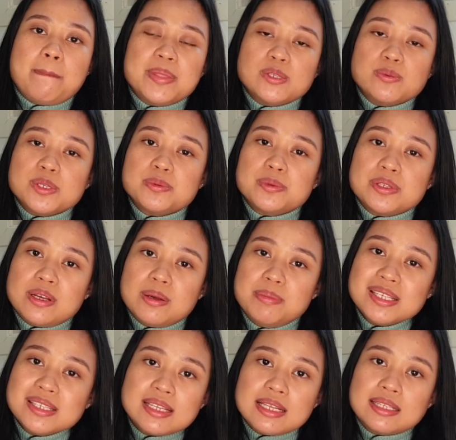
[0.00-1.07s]
this was a
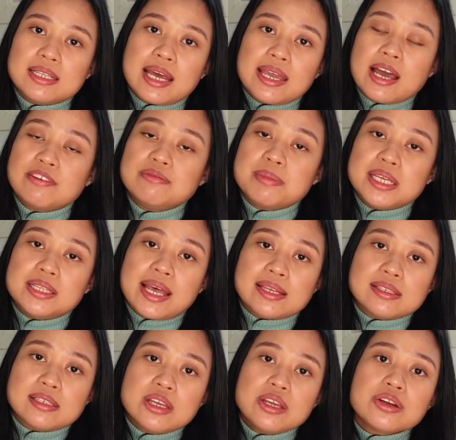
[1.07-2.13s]
mistake that I have made
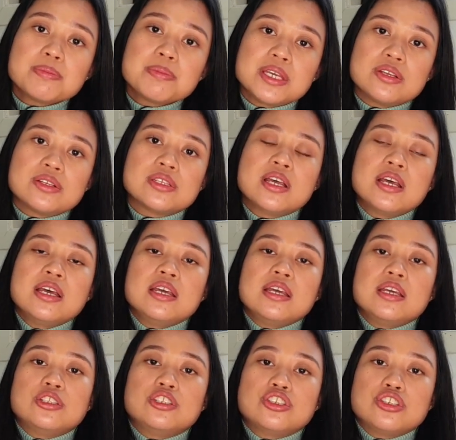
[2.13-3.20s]
last year because
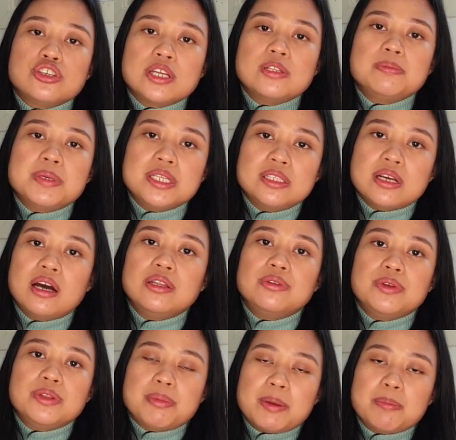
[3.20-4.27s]
it shouldn't be
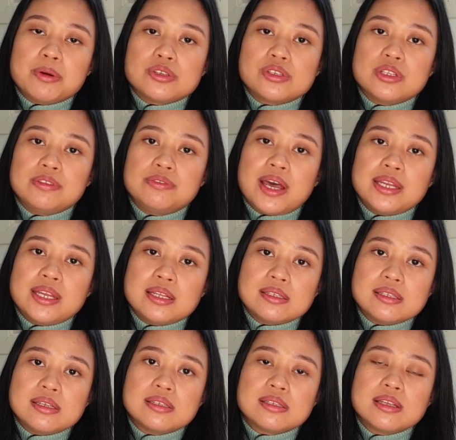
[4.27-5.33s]
done with my personal
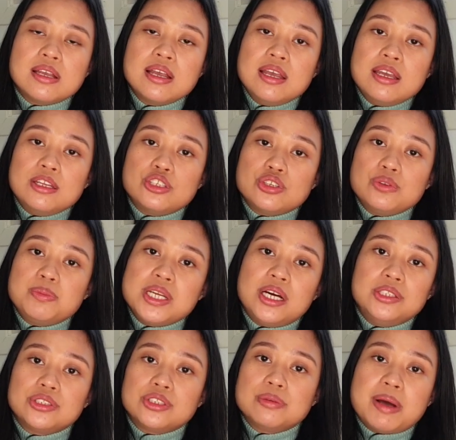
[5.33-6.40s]
finances. It should
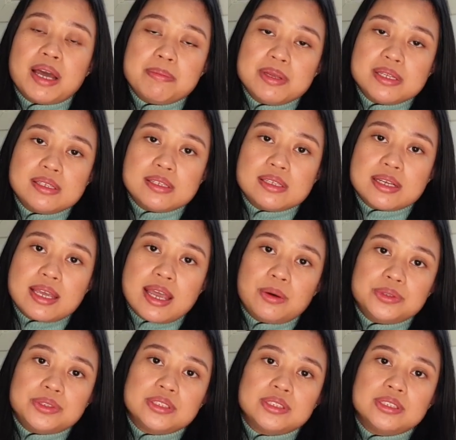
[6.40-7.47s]
be under my business
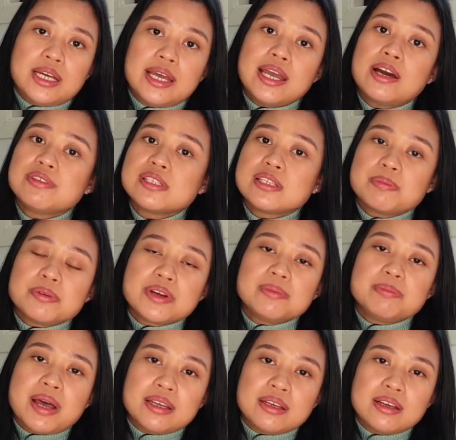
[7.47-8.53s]
account. I have a
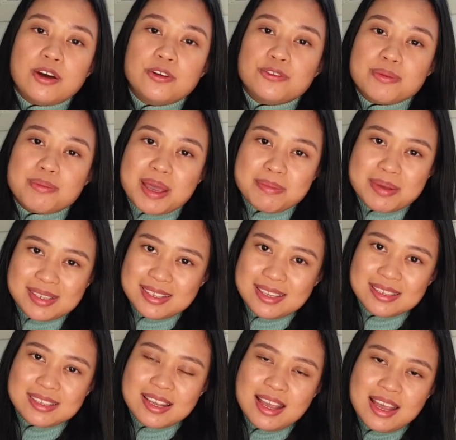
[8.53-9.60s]
separate bank account for my
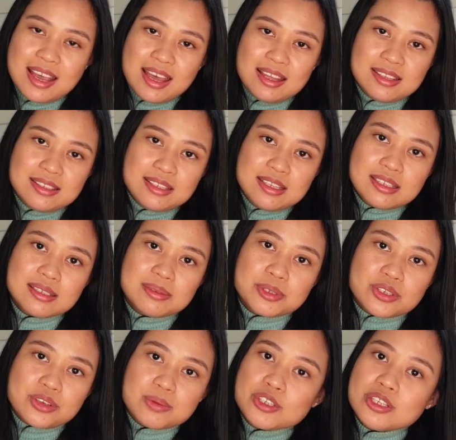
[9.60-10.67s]
business, and these
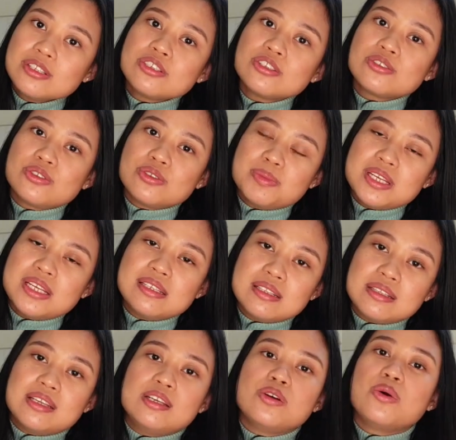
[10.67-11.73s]
subscriptions should be
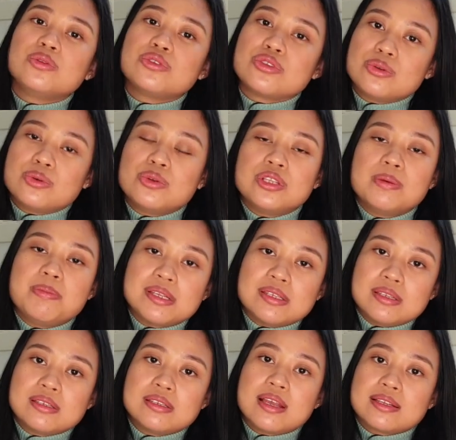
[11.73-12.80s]
easily go to the
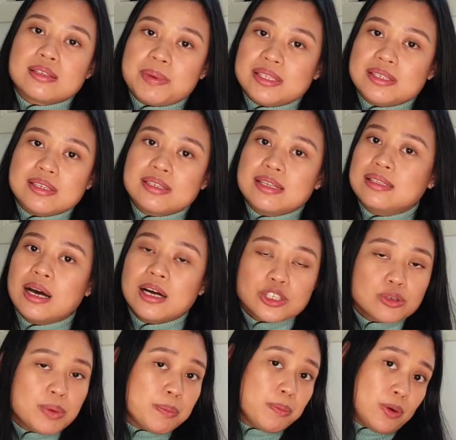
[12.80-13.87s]
business expenses and
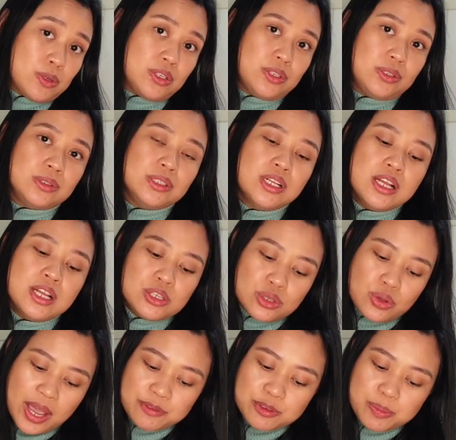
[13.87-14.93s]
not to my personal.
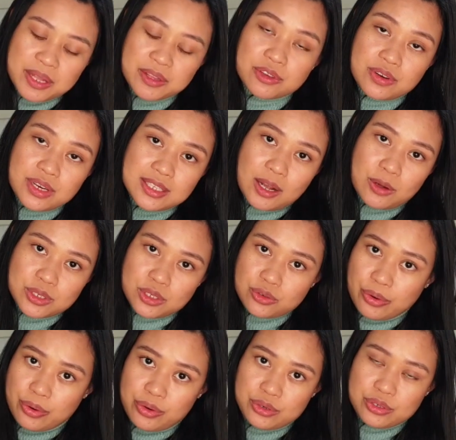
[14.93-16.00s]
So I have spent
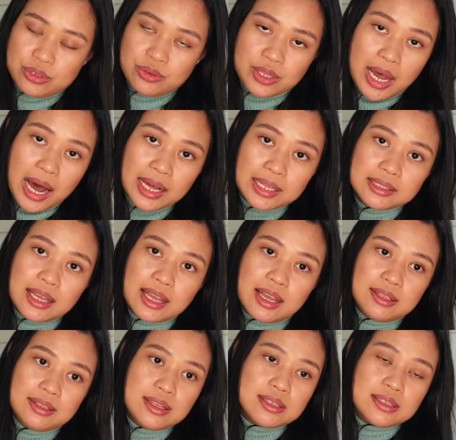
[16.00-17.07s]
3,000 kroners to that,
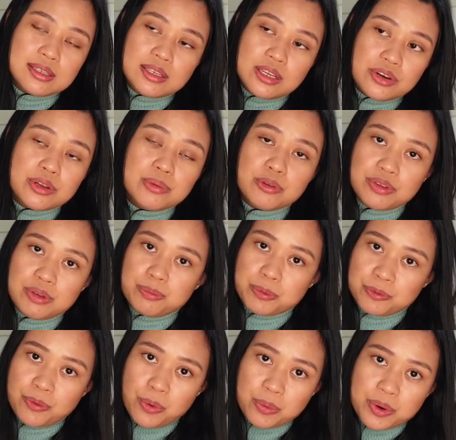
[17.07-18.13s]
and this year and moving
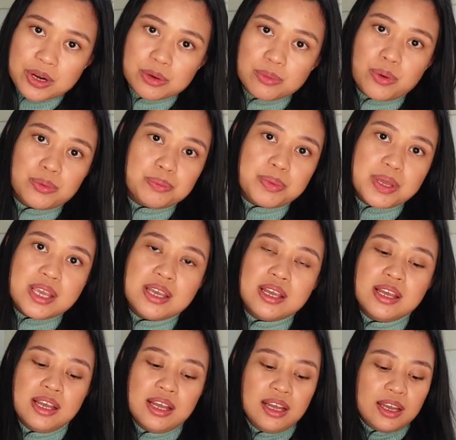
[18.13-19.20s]
forward
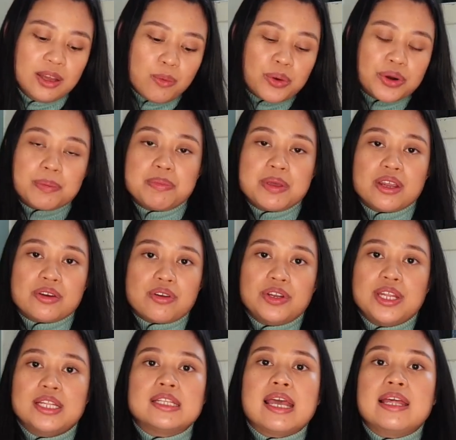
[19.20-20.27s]
it won't appear
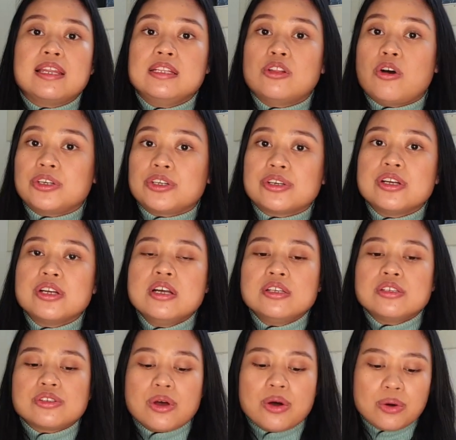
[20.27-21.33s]
on it any longer.
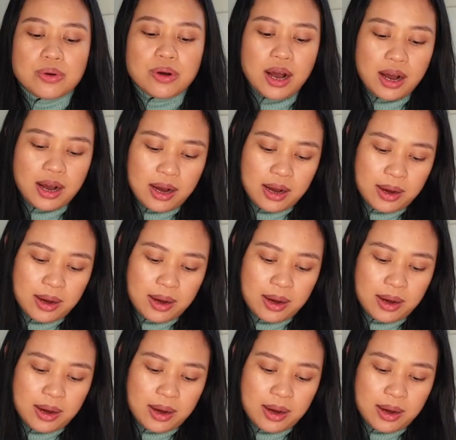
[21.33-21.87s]
So